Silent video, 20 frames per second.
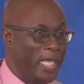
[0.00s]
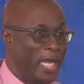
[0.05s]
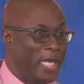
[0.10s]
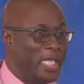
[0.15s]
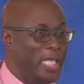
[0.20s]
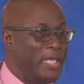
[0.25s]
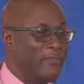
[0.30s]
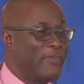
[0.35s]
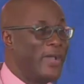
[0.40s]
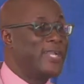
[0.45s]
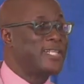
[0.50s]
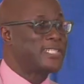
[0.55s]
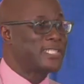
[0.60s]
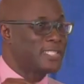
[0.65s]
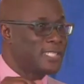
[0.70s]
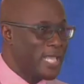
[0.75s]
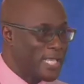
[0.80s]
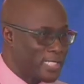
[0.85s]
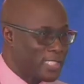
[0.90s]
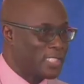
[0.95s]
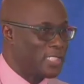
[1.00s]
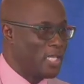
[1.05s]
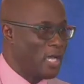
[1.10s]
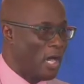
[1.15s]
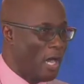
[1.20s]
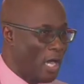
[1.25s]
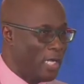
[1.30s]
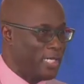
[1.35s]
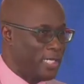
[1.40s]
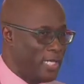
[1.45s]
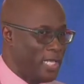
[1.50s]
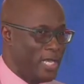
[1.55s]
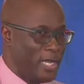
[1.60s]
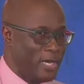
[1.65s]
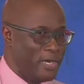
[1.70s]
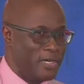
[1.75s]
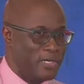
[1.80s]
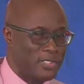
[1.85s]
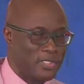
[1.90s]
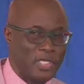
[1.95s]
I hear even 60 odd
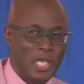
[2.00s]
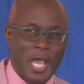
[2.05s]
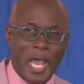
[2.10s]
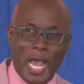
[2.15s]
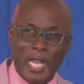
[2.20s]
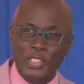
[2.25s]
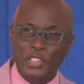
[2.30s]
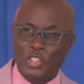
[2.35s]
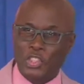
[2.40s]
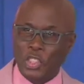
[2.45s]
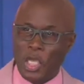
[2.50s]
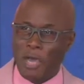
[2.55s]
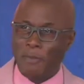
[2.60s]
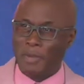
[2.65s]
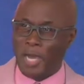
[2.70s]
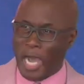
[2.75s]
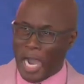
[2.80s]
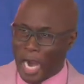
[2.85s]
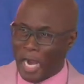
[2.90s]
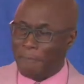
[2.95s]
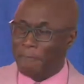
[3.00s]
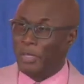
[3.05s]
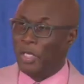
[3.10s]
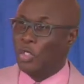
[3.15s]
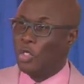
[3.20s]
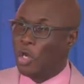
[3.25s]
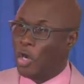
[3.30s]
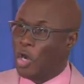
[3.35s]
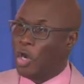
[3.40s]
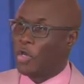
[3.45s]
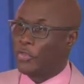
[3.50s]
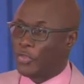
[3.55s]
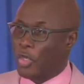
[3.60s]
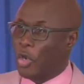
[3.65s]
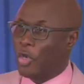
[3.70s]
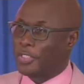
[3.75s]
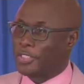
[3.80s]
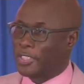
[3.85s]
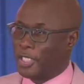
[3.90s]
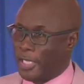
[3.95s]
years, and some are below
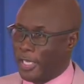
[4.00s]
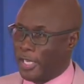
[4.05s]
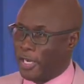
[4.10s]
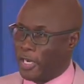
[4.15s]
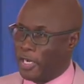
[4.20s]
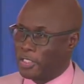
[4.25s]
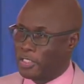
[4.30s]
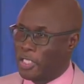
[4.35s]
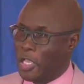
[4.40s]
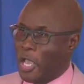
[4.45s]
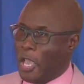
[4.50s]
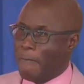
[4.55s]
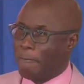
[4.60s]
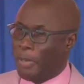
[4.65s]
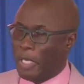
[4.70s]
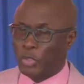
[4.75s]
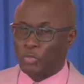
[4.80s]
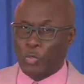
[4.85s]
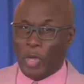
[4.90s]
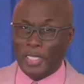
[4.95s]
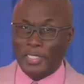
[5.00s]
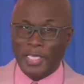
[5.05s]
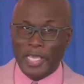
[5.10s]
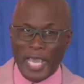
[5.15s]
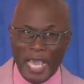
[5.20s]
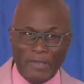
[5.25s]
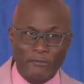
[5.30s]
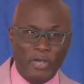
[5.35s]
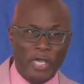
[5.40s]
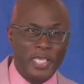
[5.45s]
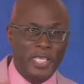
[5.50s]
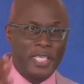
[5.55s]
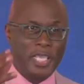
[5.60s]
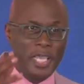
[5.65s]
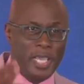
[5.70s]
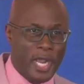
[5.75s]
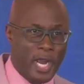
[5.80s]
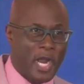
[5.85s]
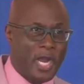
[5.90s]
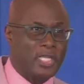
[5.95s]
those years. But whatever
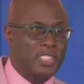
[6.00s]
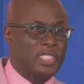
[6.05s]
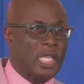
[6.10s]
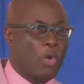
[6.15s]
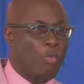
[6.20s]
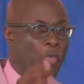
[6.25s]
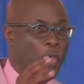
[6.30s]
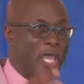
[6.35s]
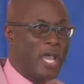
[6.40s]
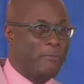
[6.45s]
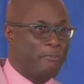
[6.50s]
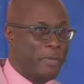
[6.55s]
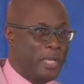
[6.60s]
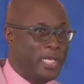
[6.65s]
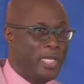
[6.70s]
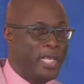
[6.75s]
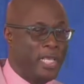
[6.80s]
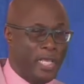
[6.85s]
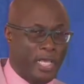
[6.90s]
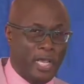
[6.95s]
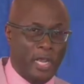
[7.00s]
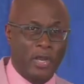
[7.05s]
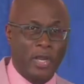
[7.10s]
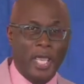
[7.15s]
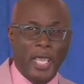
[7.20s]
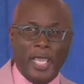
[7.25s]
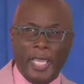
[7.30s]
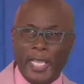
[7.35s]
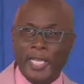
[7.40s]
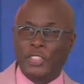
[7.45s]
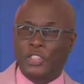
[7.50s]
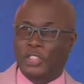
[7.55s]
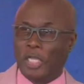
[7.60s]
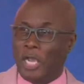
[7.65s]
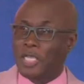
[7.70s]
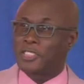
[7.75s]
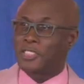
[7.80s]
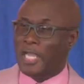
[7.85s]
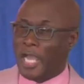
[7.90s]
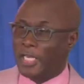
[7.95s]
years that we have been here, it
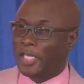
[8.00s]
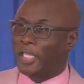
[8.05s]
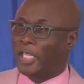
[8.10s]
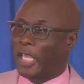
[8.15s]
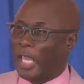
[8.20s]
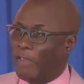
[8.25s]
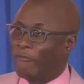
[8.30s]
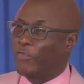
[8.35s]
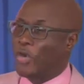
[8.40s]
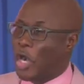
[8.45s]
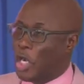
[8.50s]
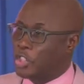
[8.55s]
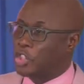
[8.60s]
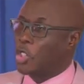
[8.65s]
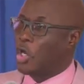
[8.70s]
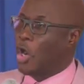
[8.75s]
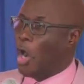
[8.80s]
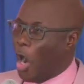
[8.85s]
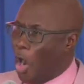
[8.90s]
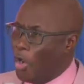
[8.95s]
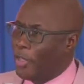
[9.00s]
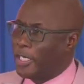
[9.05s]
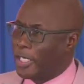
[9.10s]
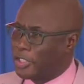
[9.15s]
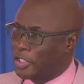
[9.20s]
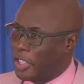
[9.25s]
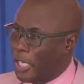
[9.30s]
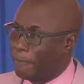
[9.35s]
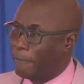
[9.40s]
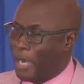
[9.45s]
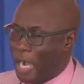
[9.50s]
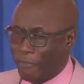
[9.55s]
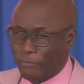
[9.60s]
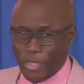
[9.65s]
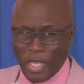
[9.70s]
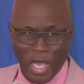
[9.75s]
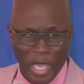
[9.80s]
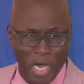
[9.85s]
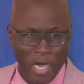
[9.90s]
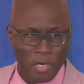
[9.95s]
does not give us ownership
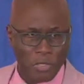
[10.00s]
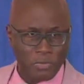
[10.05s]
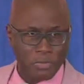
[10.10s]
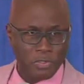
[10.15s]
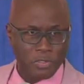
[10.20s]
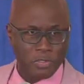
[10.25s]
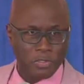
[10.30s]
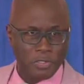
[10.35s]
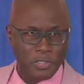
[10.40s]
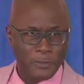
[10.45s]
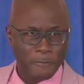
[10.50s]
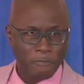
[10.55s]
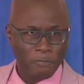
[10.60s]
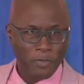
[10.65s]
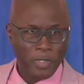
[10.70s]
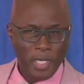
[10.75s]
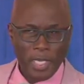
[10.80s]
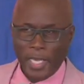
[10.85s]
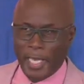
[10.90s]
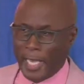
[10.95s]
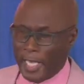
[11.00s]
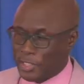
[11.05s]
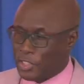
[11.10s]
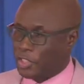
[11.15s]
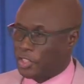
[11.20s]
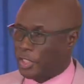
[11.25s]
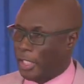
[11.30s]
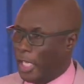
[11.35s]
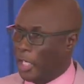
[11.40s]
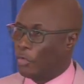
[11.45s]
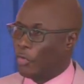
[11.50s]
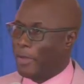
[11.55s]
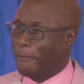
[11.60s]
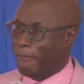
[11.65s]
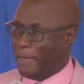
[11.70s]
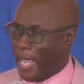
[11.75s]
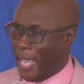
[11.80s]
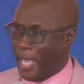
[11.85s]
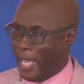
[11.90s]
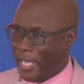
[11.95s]
of the house. It still
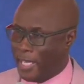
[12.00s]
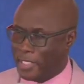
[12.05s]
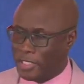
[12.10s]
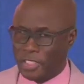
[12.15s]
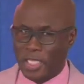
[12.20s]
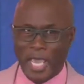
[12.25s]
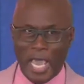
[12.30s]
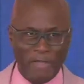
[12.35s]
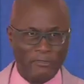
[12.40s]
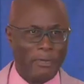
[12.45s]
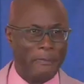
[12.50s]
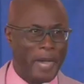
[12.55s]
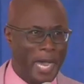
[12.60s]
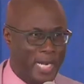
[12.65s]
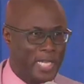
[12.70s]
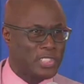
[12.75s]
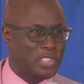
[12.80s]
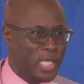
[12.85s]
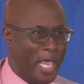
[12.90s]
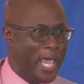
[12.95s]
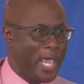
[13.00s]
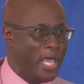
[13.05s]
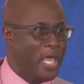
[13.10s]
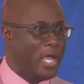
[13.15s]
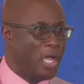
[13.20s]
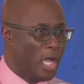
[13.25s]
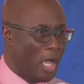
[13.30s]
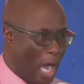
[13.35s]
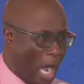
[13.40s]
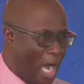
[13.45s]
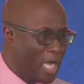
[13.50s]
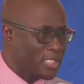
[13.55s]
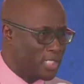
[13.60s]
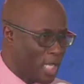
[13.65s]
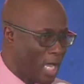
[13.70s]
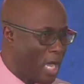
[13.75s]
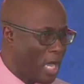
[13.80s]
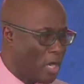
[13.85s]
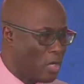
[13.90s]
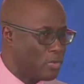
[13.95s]
remains, everybody say,
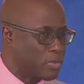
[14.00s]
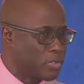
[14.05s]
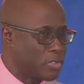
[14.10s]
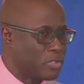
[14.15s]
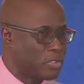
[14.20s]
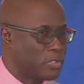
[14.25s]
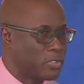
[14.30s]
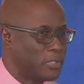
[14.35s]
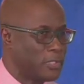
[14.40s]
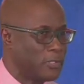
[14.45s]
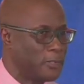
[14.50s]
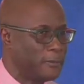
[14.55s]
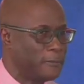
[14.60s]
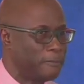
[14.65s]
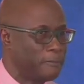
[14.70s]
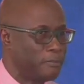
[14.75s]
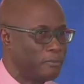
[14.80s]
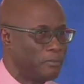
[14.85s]
God's house.